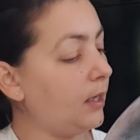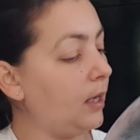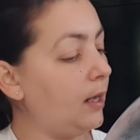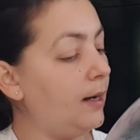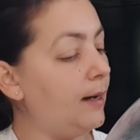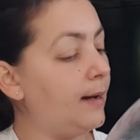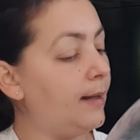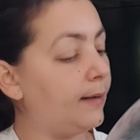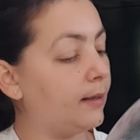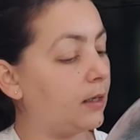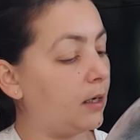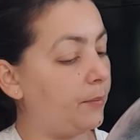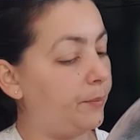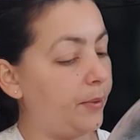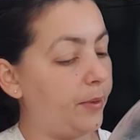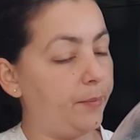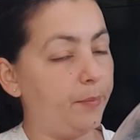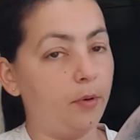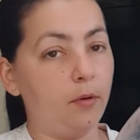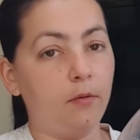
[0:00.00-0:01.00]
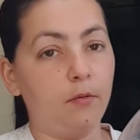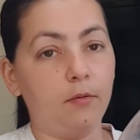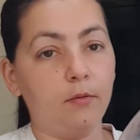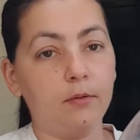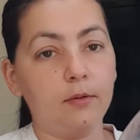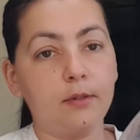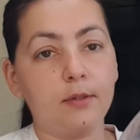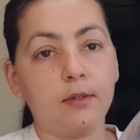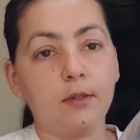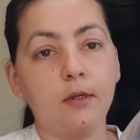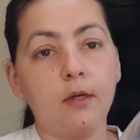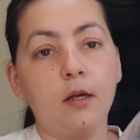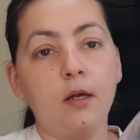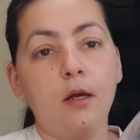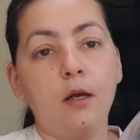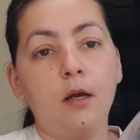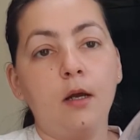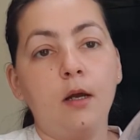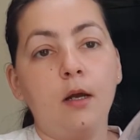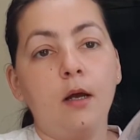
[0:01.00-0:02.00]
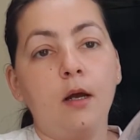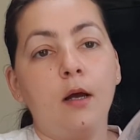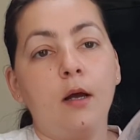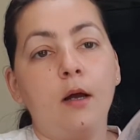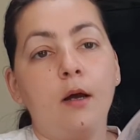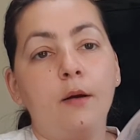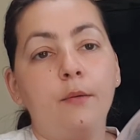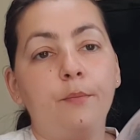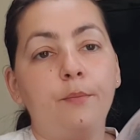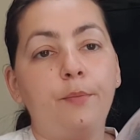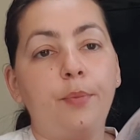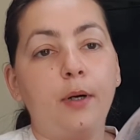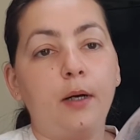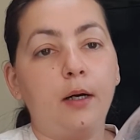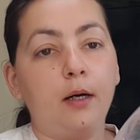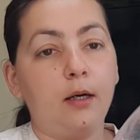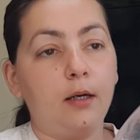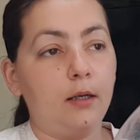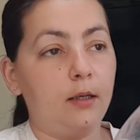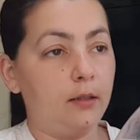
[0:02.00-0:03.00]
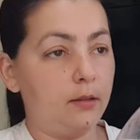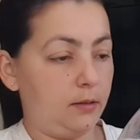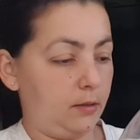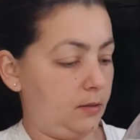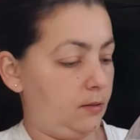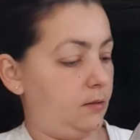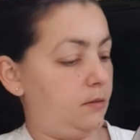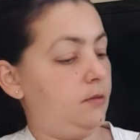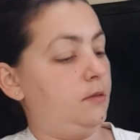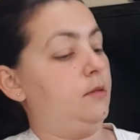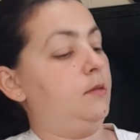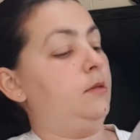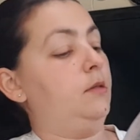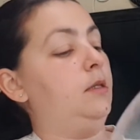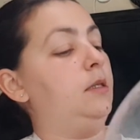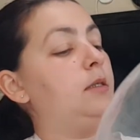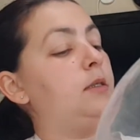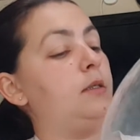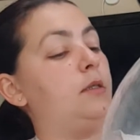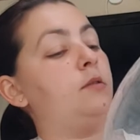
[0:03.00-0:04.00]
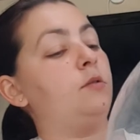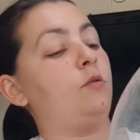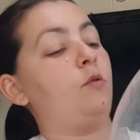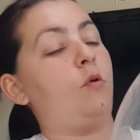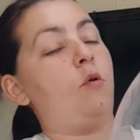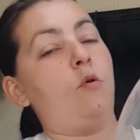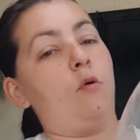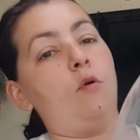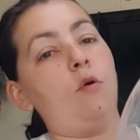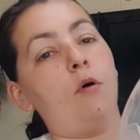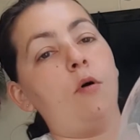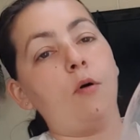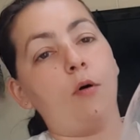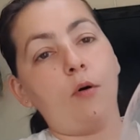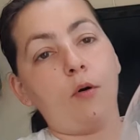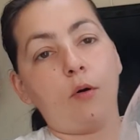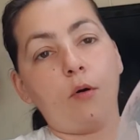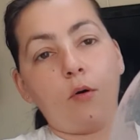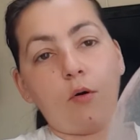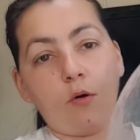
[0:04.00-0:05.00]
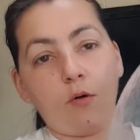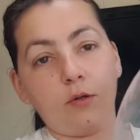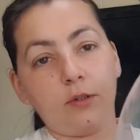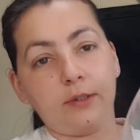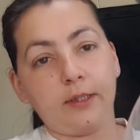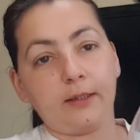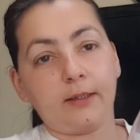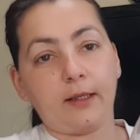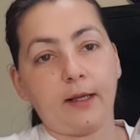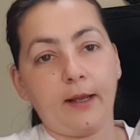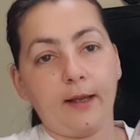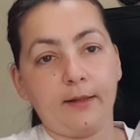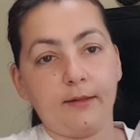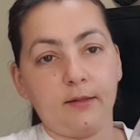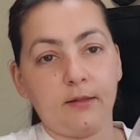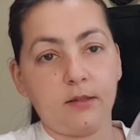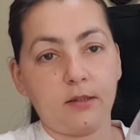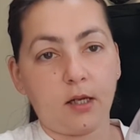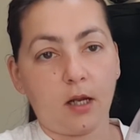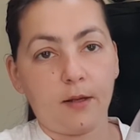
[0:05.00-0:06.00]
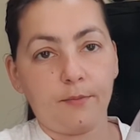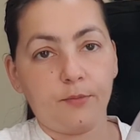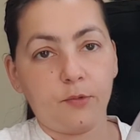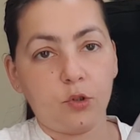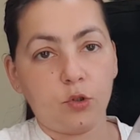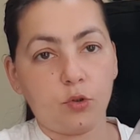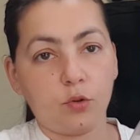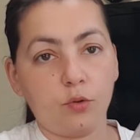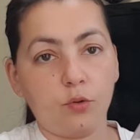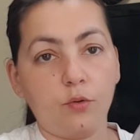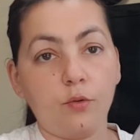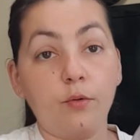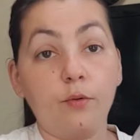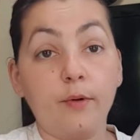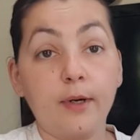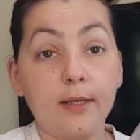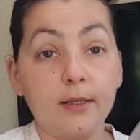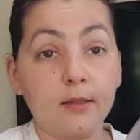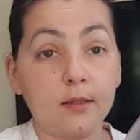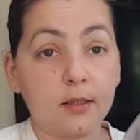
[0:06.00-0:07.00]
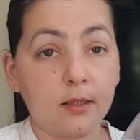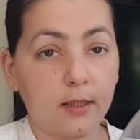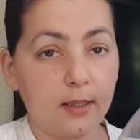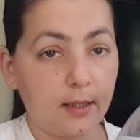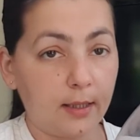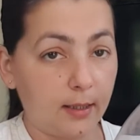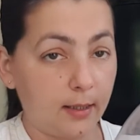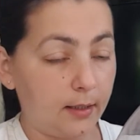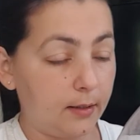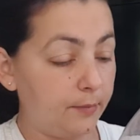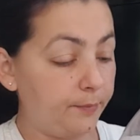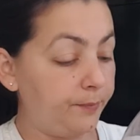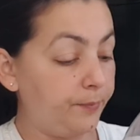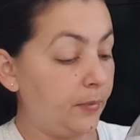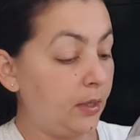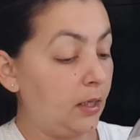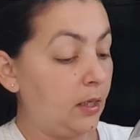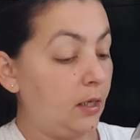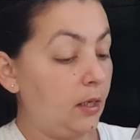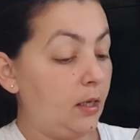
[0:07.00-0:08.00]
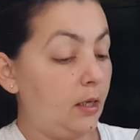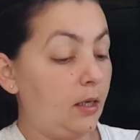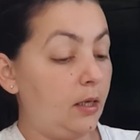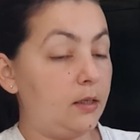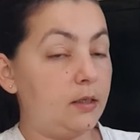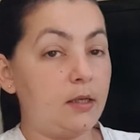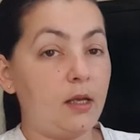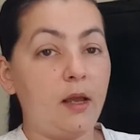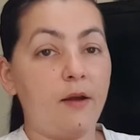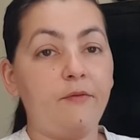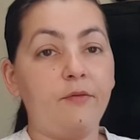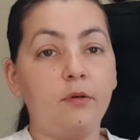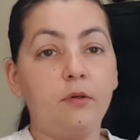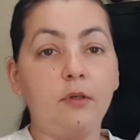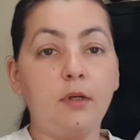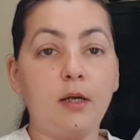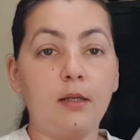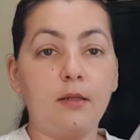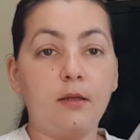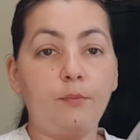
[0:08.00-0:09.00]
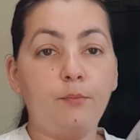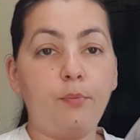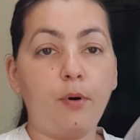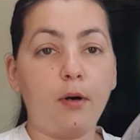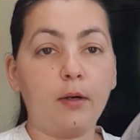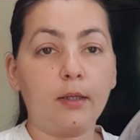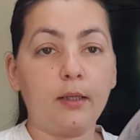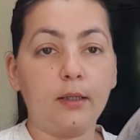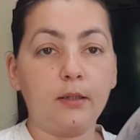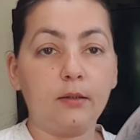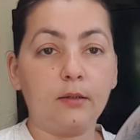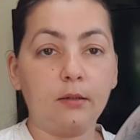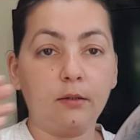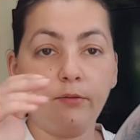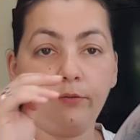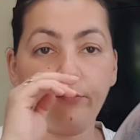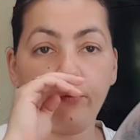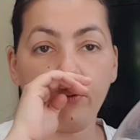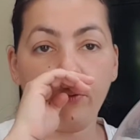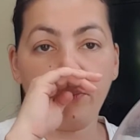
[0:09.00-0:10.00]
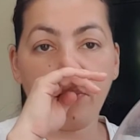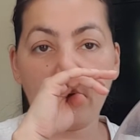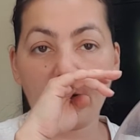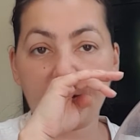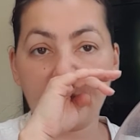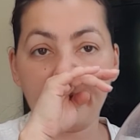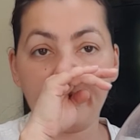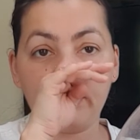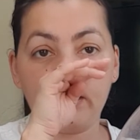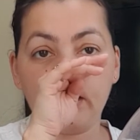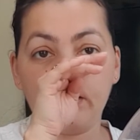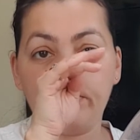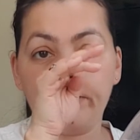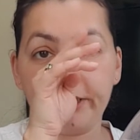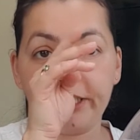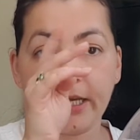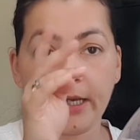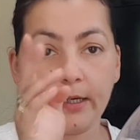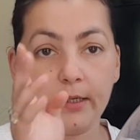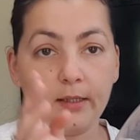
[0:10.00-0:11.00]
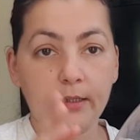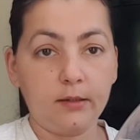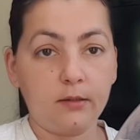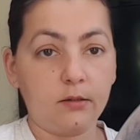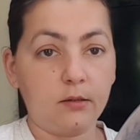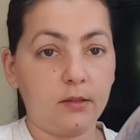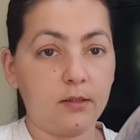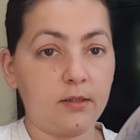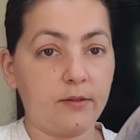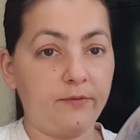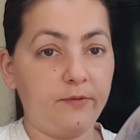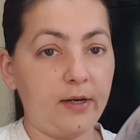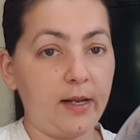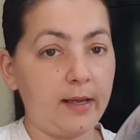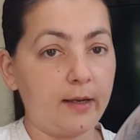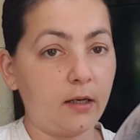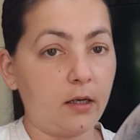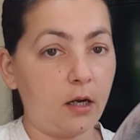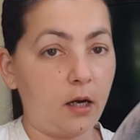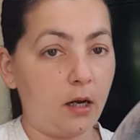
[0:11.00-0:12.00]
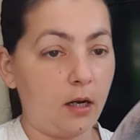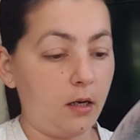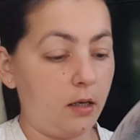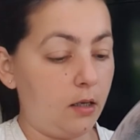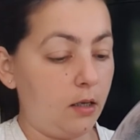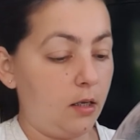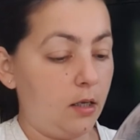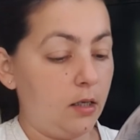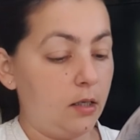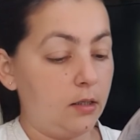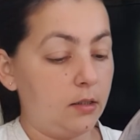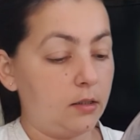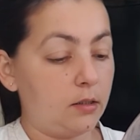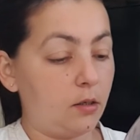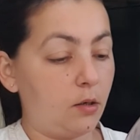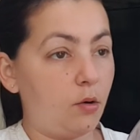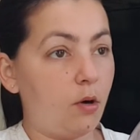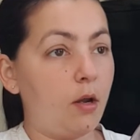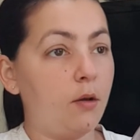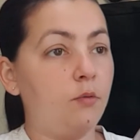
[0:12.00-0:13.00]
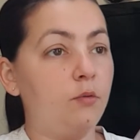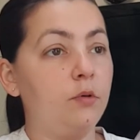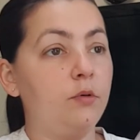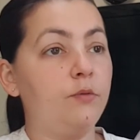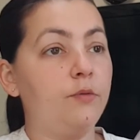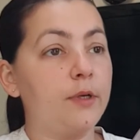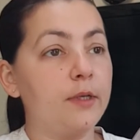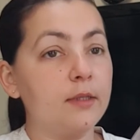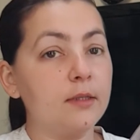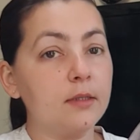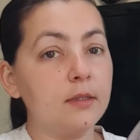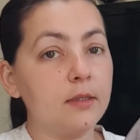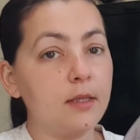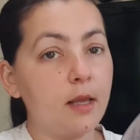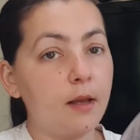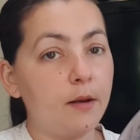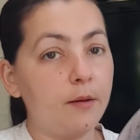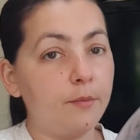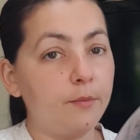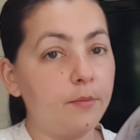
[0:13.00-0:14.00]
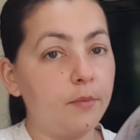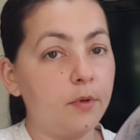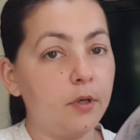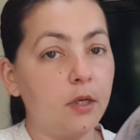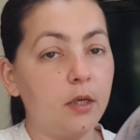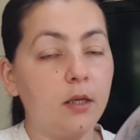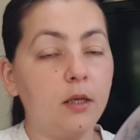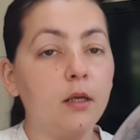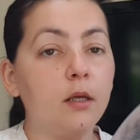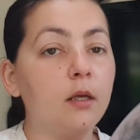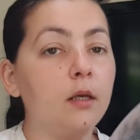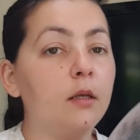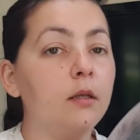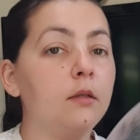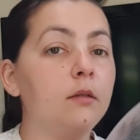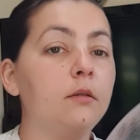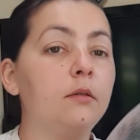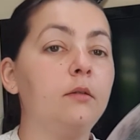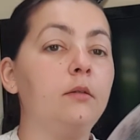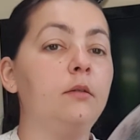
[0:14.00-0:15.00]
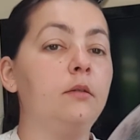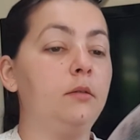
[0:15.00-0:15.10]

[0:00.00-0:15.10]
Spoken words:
leca pebbles, but this is all that I had the time to rinse again, and I have another bucket, a full bucket of 10 liters of leca, so I will rinse them, and